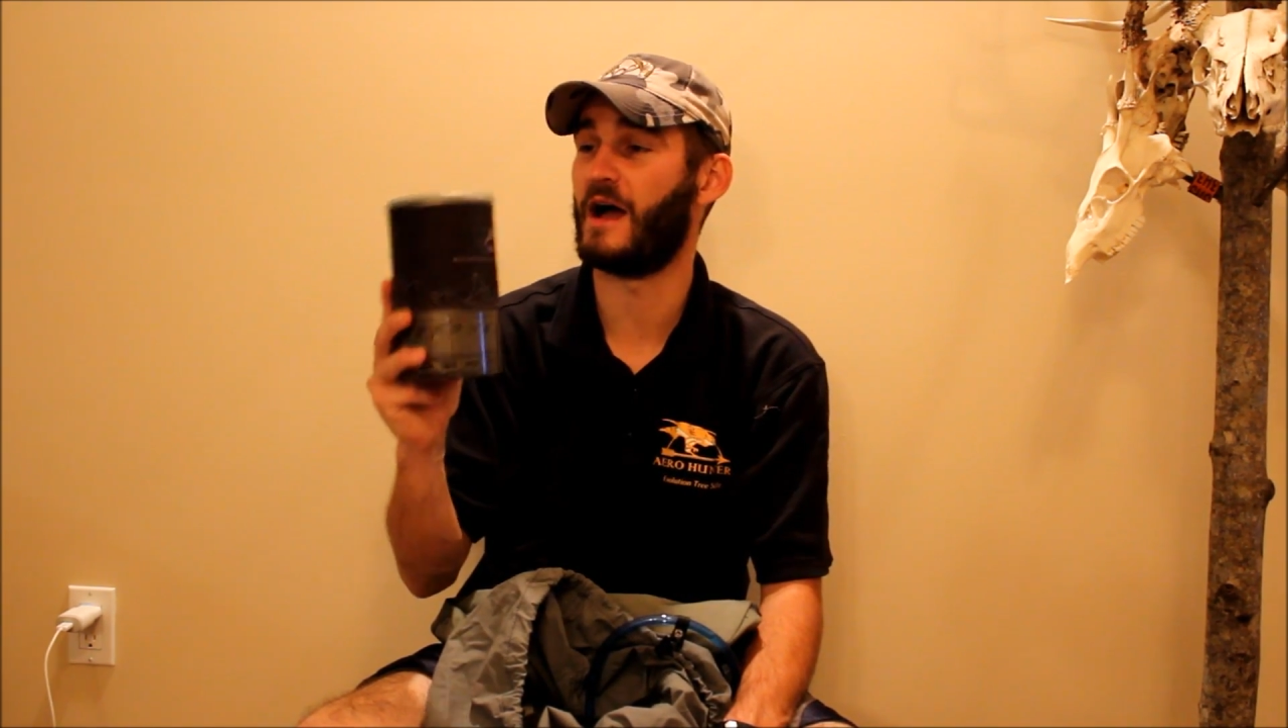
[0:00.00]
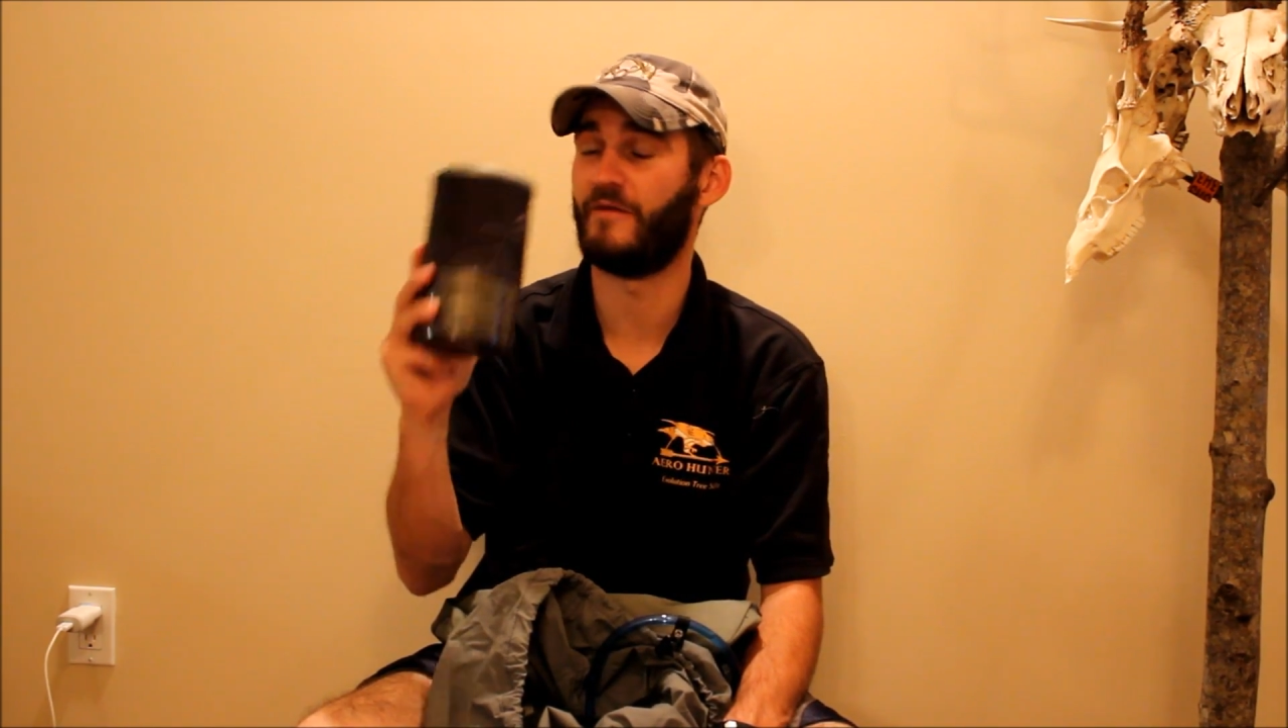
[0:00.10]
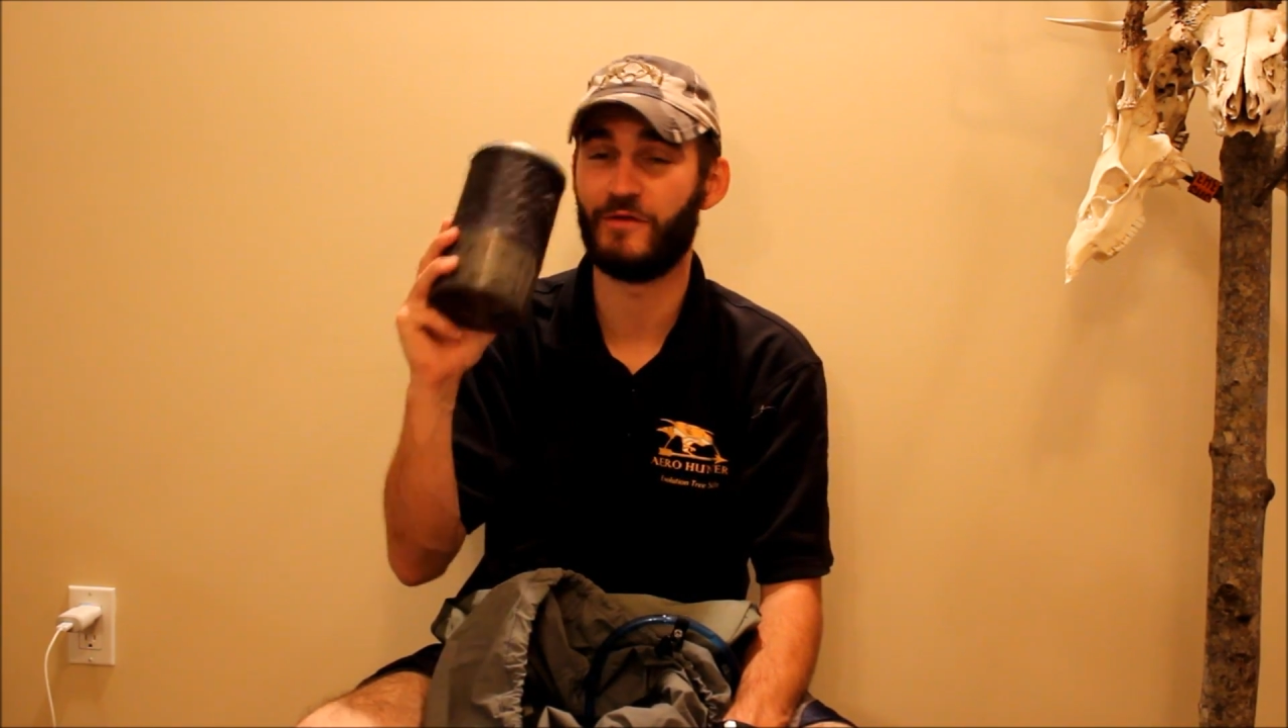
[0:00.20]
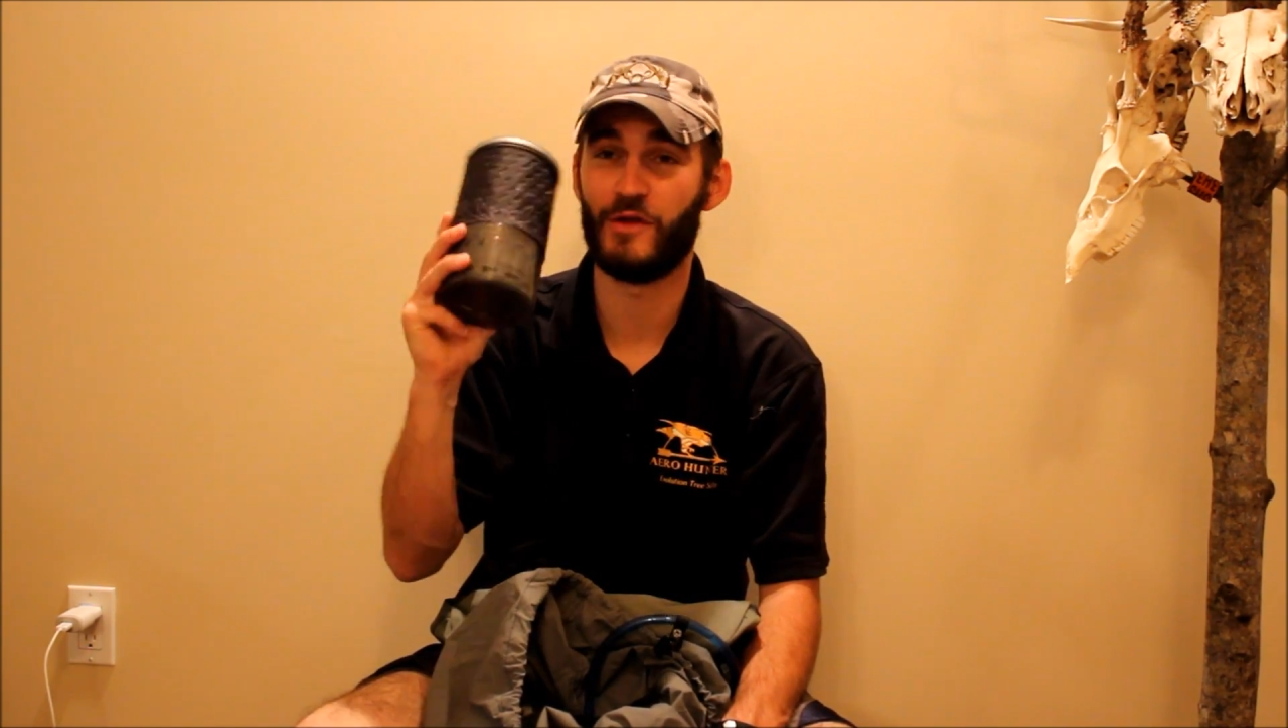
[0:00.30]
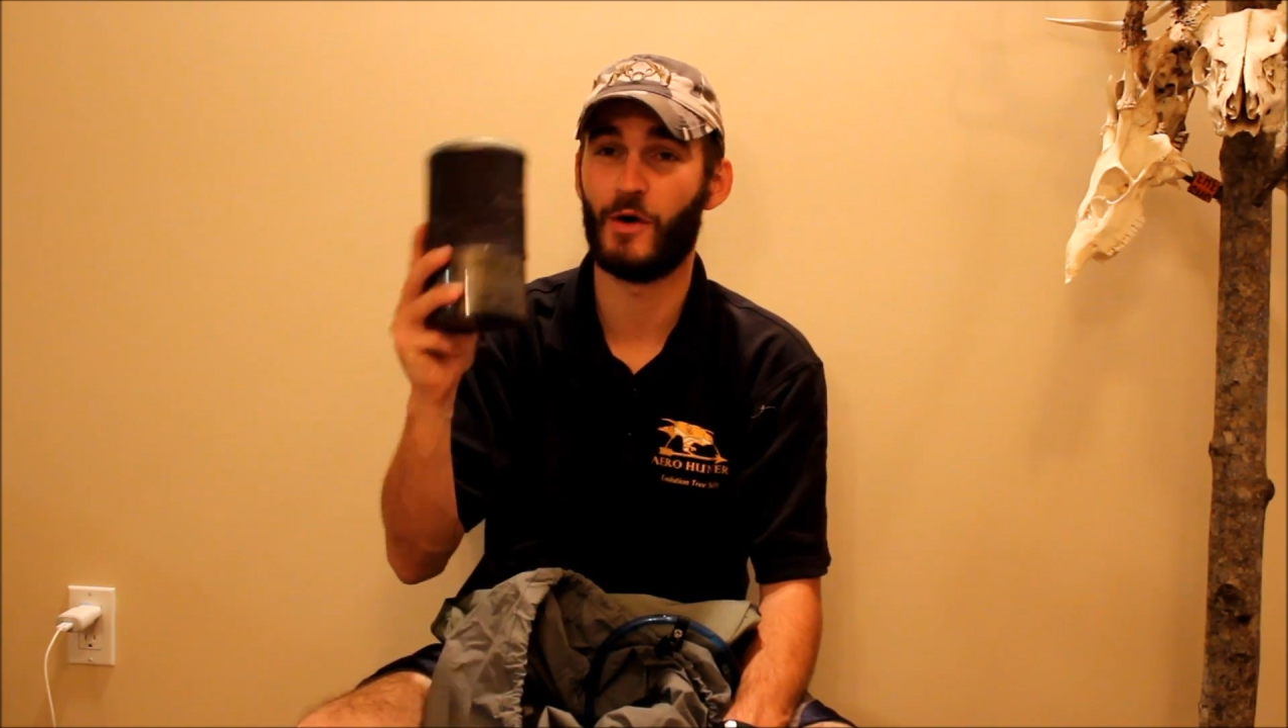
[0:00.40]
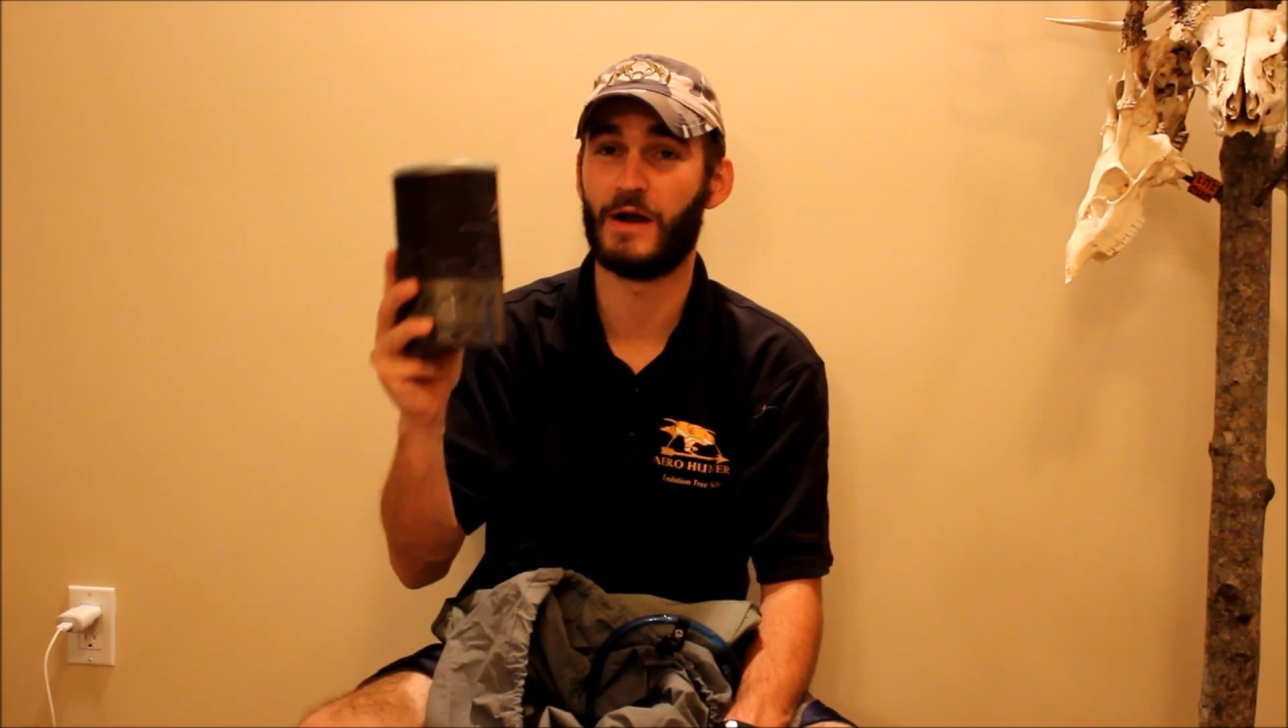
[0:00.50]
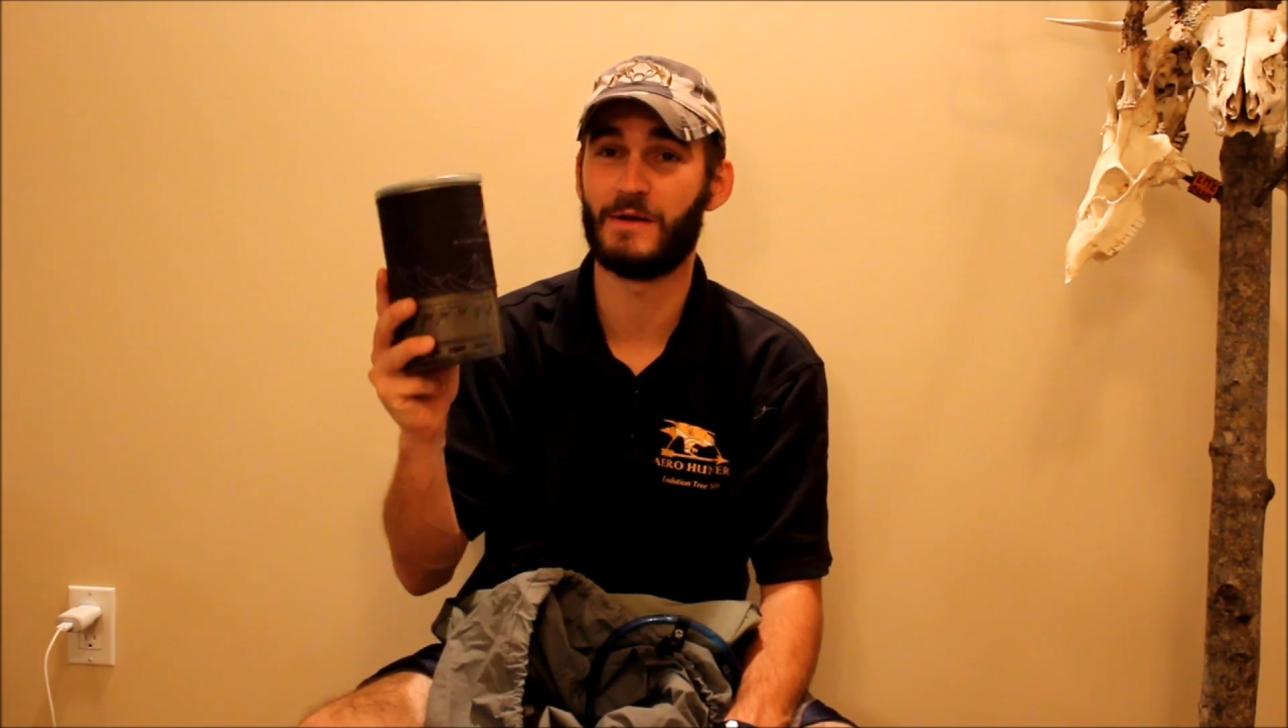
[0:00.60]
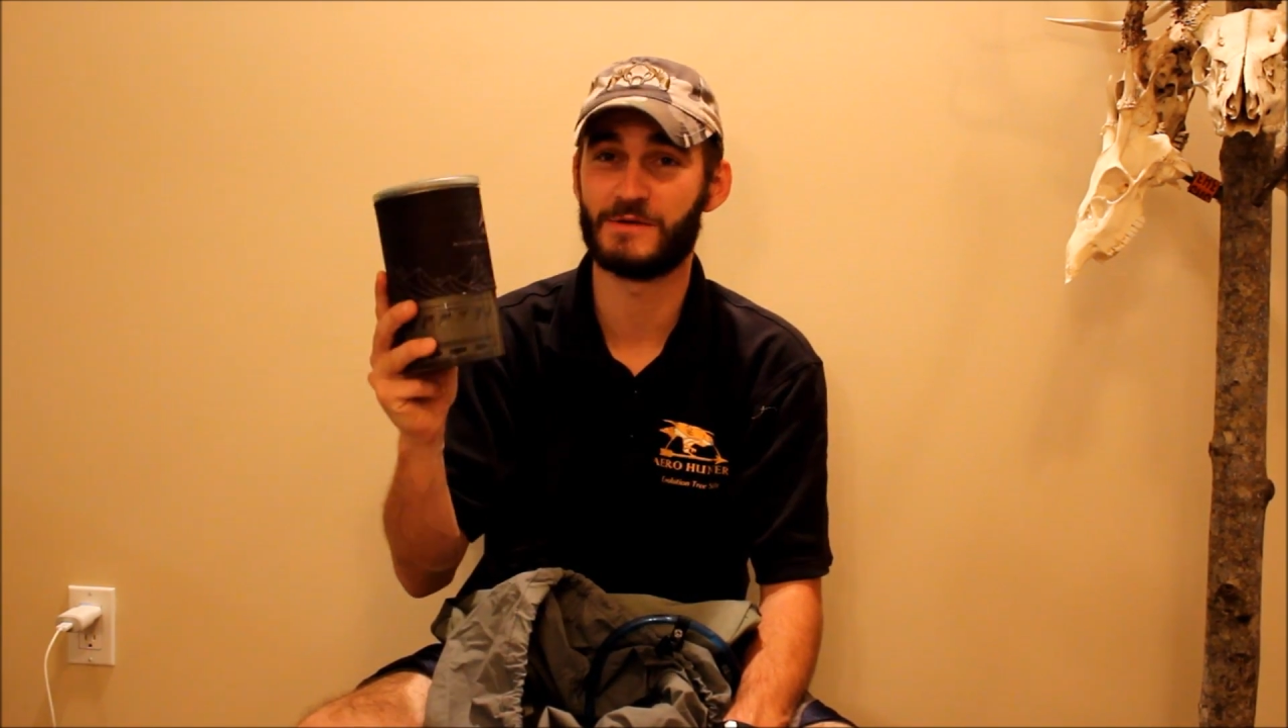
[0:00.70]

I have no idea